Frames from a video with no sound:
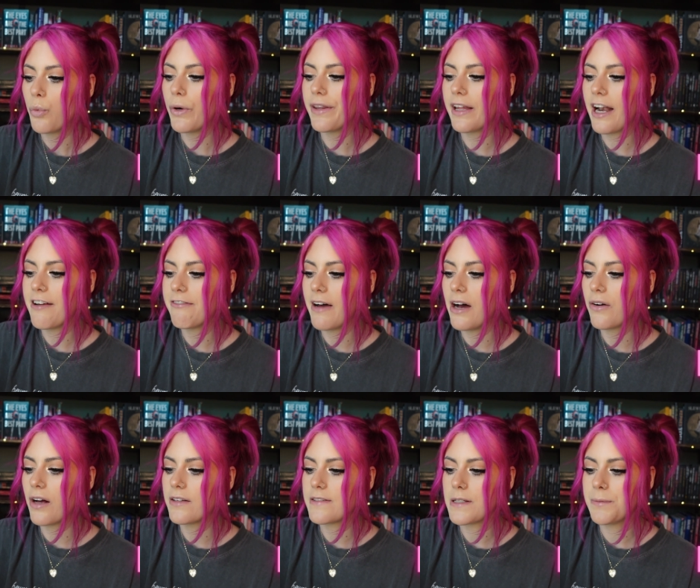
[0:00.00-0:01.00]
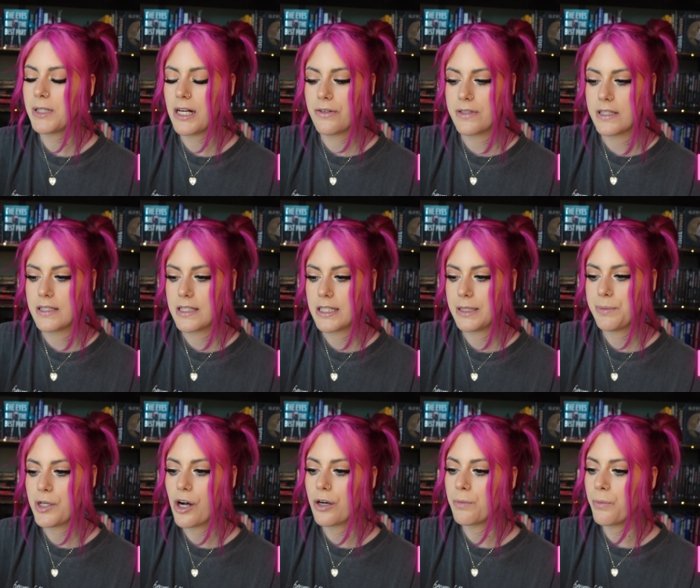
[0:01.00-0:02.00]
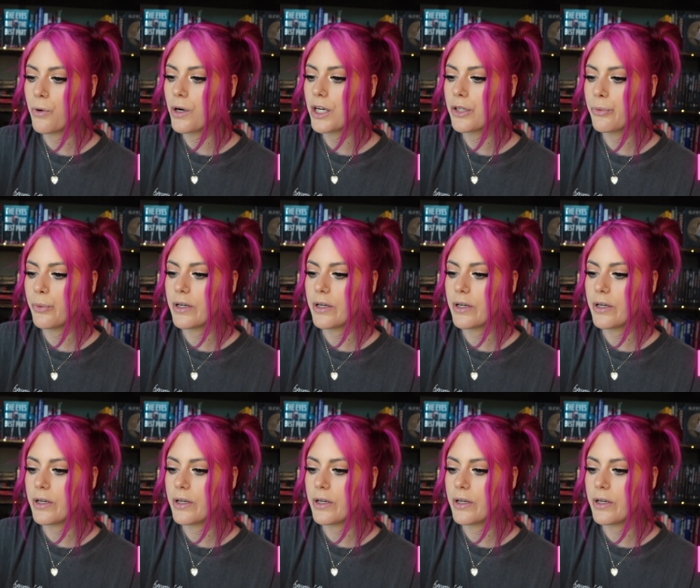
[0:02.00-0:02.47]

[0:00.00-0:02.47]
One that I found on somebody else's TBR board